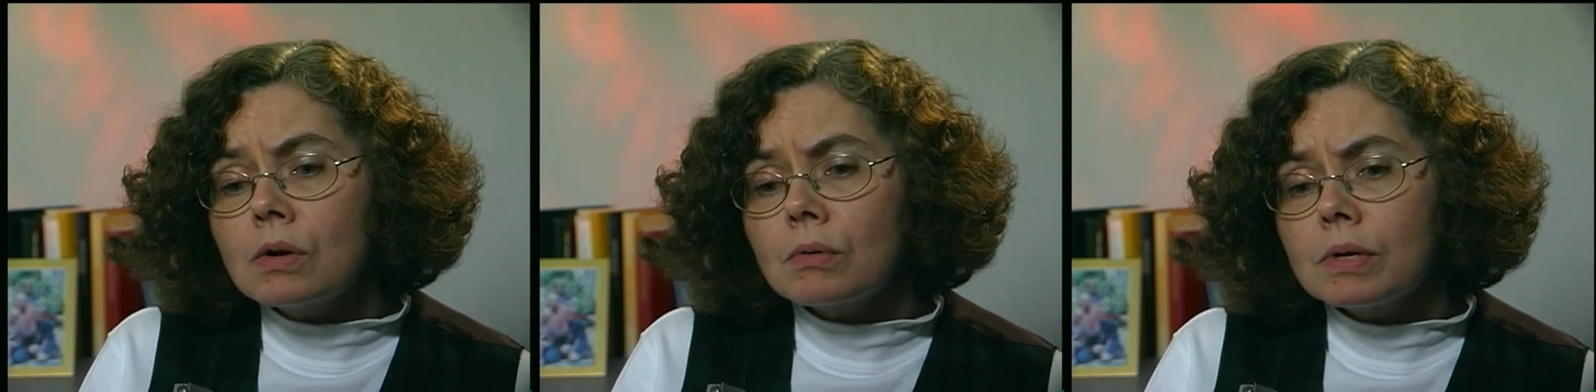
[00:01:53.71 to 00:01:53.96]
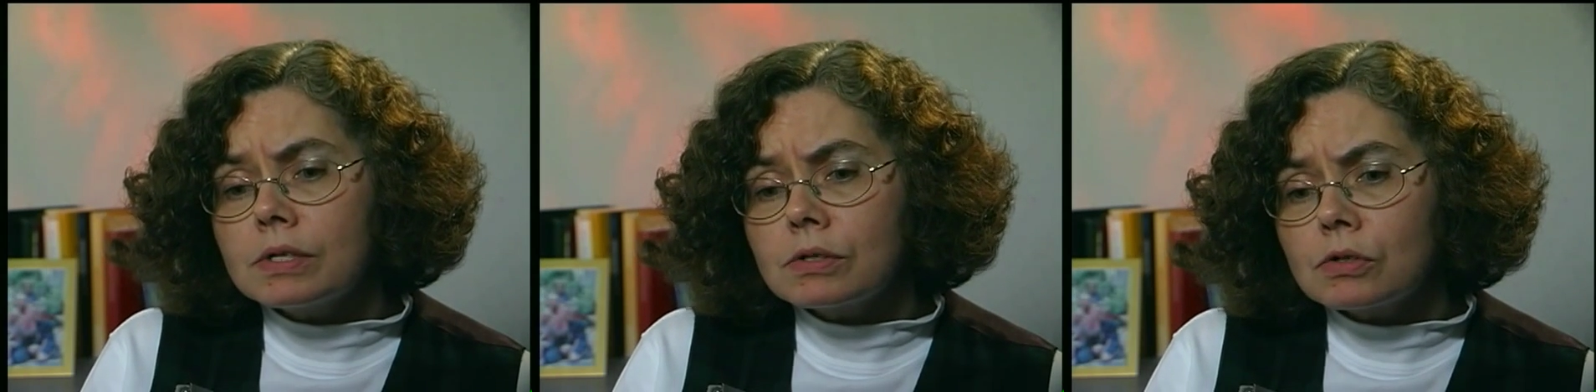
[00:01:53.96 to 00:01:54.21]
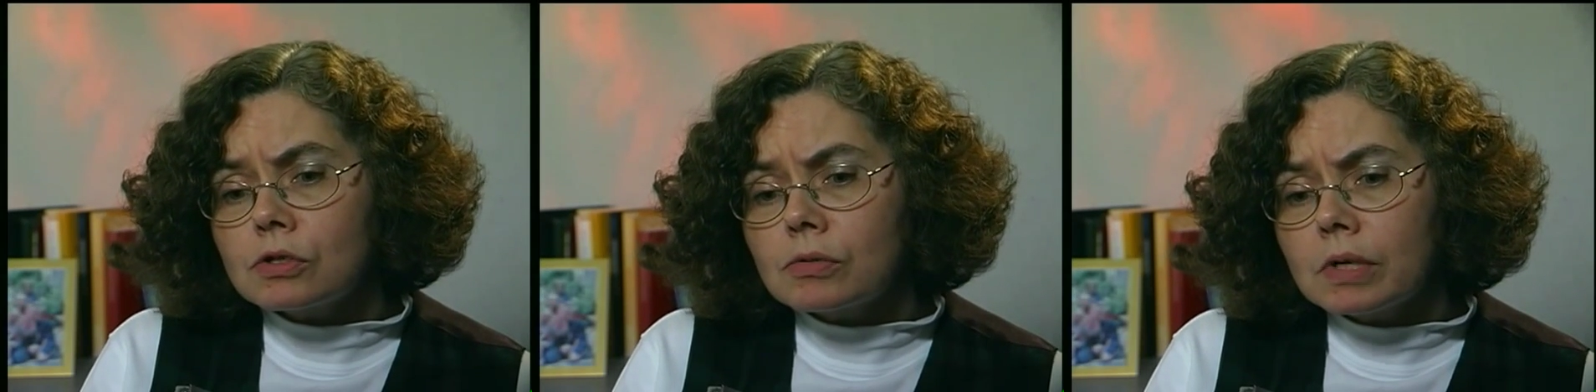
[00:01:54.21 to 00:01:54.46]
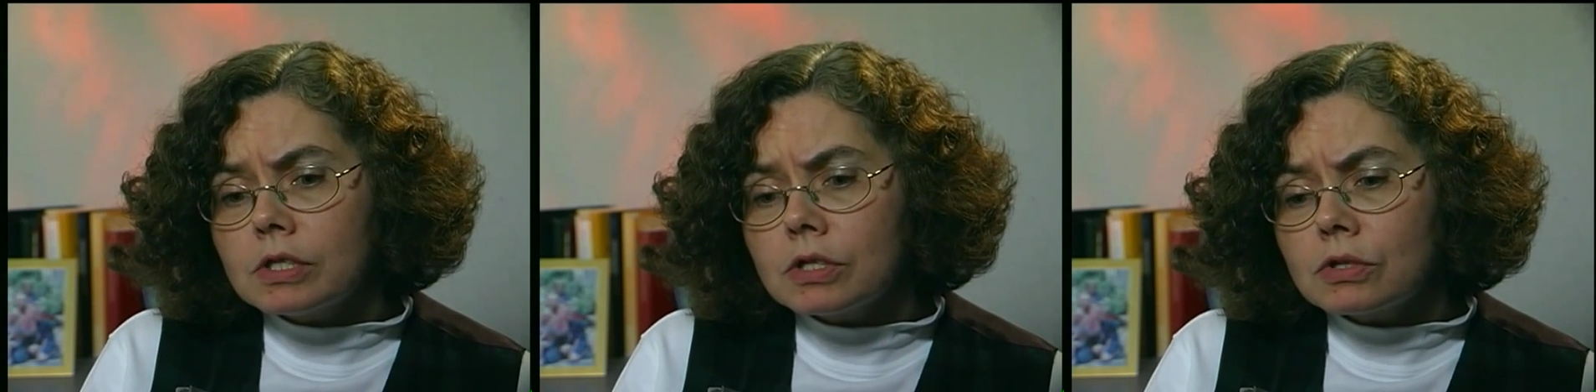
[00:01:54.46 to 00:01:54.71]
Research
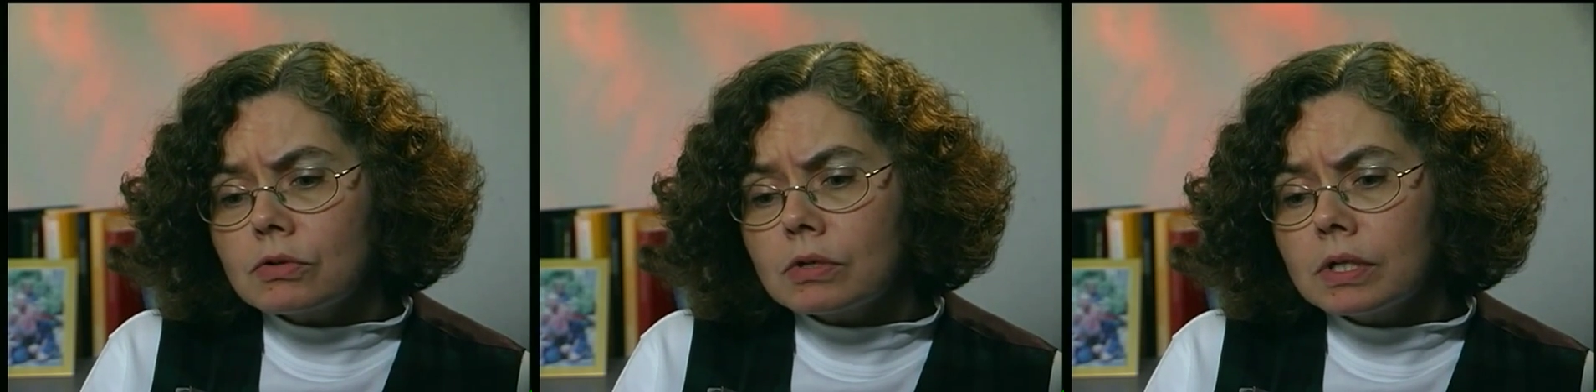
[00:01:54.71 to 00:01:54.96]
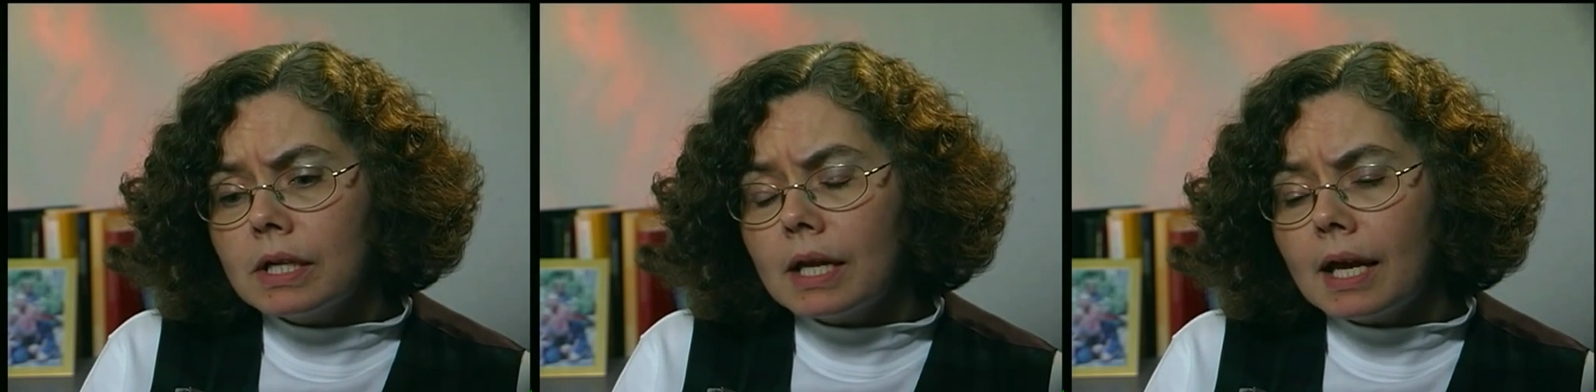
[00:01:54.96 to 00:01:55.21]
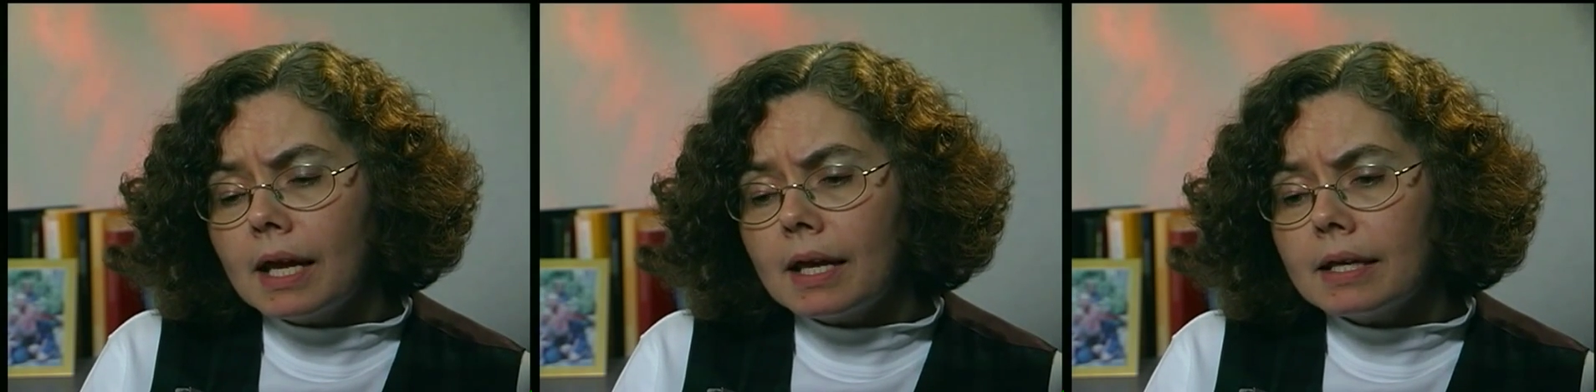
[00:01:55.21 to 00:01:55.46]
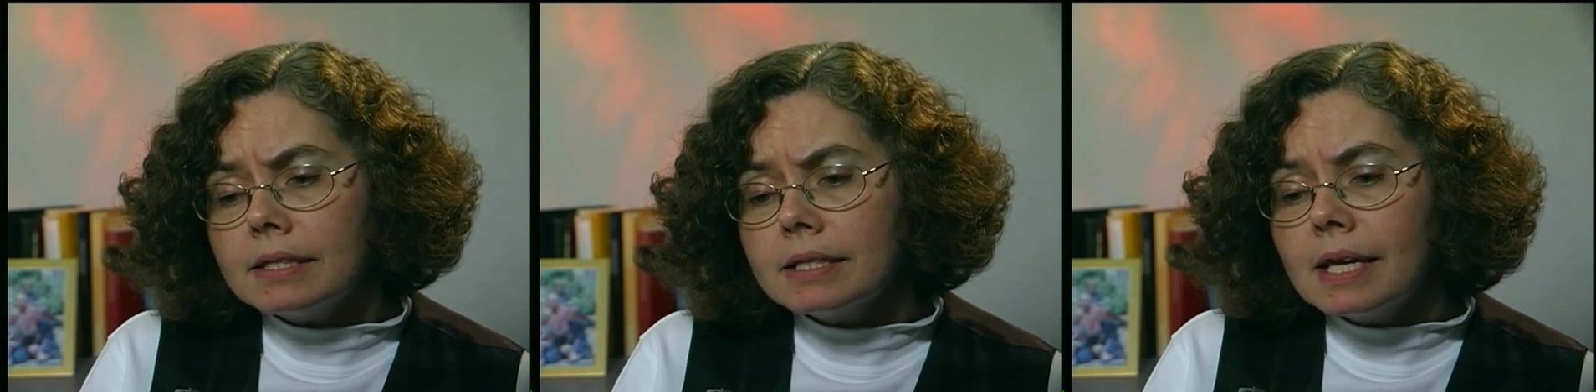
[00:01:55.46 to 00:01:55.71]
Registry,
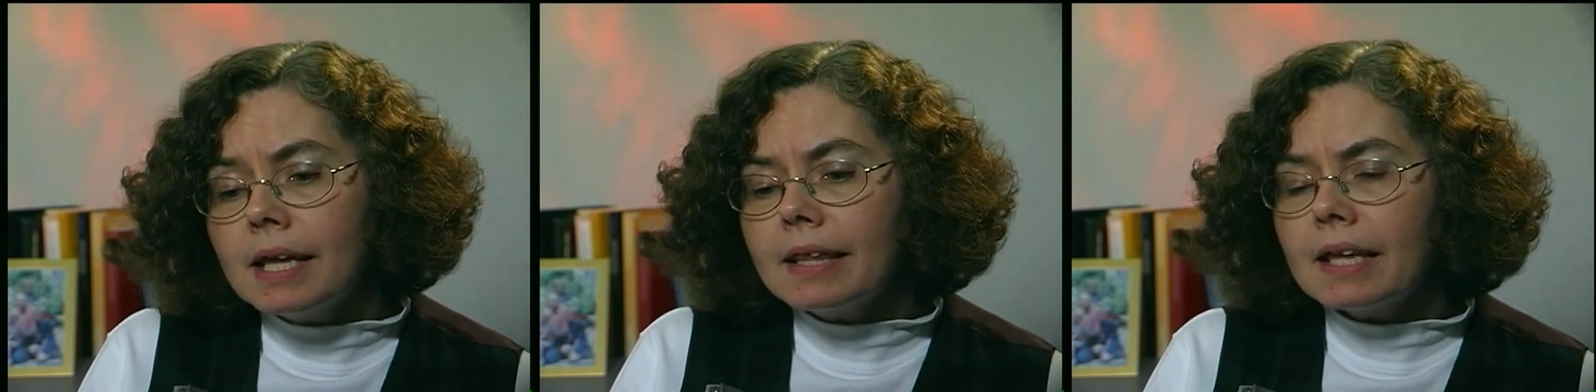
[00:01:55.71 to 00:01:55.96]
and